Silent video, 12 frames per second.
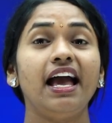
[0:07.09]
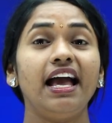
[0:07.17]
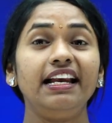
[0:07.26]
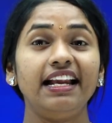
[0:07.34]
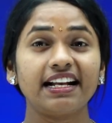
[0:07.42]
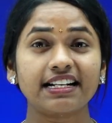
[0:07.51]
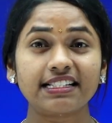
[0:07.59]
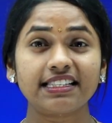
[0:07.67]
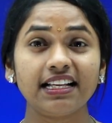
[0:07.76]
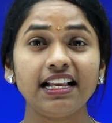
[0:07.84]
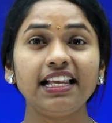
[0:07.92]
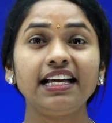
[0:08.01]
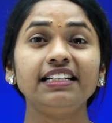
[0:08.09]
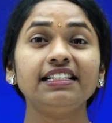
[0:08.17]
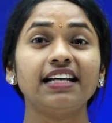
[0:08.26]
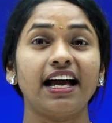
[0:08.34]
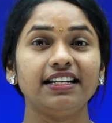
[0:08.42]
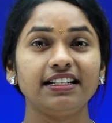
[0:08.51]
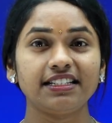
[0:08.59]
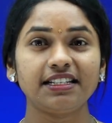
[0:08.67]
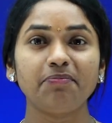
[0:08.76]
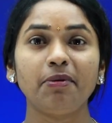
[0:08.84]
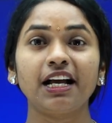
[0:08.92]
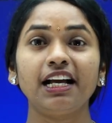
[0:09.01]
an excellent and a
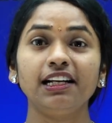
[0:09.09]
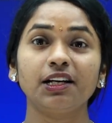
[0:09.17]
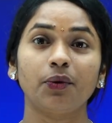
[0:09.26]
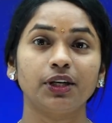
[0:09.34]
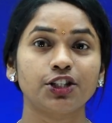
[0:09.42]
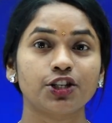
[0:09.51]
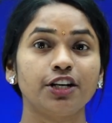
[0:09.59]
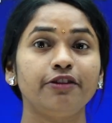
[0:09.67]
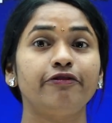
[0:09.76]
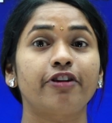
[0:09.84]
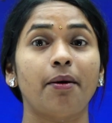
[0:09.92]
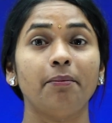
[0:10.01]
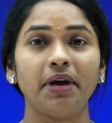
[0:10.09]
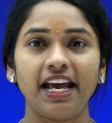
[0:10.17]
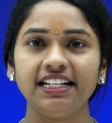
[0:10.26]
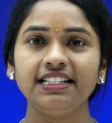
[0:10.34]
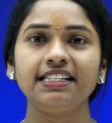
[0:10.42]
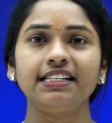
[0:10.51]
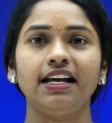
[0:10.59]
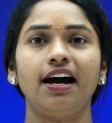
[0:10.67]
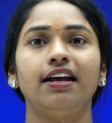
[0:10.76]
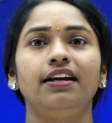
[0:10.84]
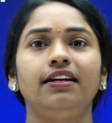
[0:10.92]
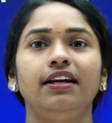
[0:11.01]
typical question from
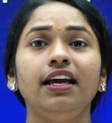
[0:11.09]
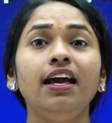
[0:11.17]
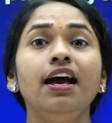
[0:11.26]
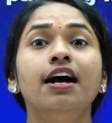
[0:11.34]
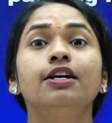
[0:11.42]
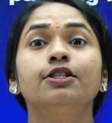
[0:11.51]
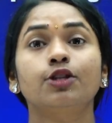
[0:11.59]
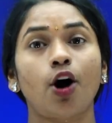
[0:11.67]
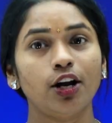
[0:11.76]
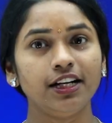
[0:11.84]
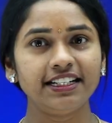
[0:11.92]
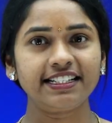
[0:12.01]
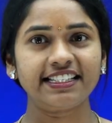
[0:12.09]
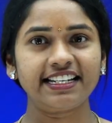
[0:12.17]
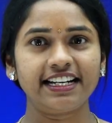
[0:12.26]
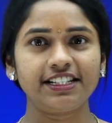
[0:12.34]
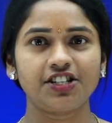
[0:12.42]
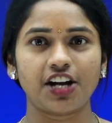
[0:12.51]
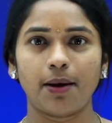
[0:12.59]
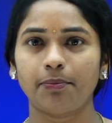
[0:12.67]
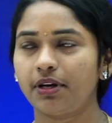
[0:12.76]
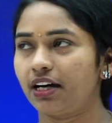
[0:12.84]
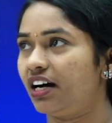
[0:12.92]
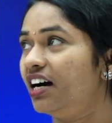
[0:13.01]
NCERT Solid State
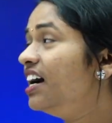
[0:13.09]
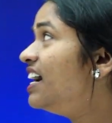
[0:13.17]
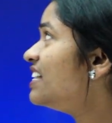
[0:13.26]
Chapter.